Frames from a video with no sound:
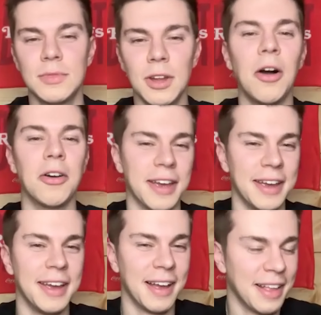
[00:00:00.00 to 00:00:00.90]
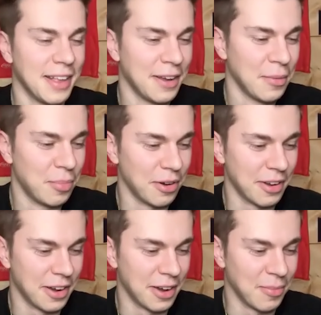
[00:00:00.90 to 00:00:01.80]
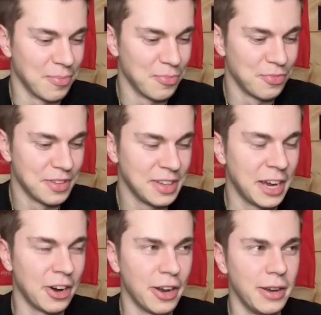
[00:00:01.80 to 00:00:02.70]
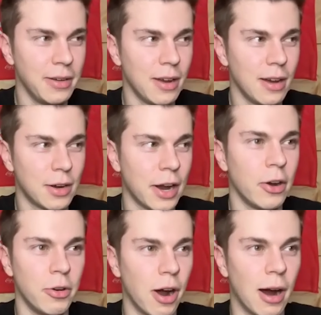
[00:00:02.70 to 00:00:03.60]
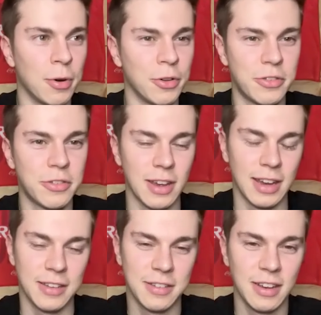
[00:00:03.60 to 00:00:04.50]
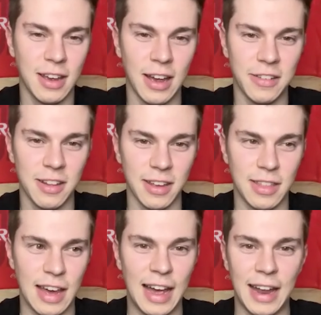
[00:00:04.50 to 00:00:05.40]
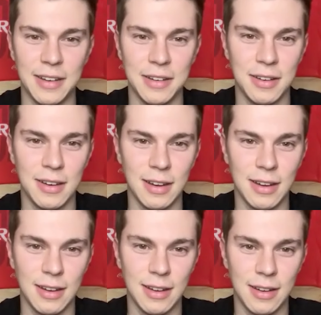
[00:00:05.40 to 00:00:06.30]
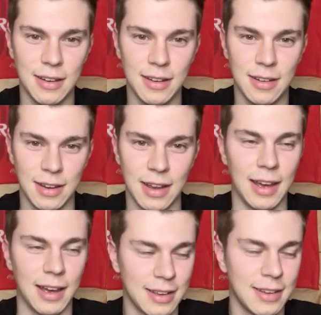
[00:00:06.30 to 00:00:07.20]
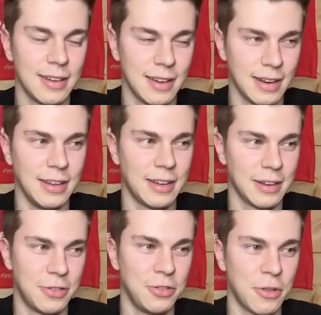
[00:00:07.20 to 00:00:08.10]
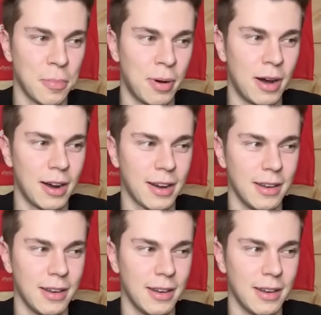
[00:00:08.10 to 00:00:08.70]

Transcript: Okay, yeah. But, um, Gary Gary Roberts, like seeing guys like that. That guy's a monster, dude. Yeah, and he can shoot the puck.